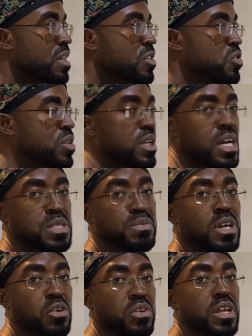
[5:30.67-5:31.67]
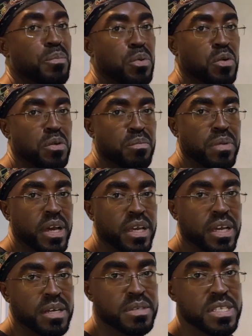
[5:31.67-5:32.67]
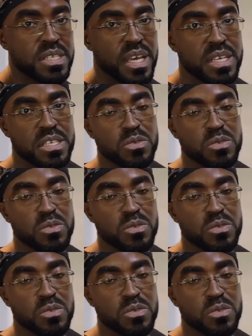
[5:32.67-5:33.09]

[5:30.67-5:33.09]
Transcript: usually has been agreed upon by in science,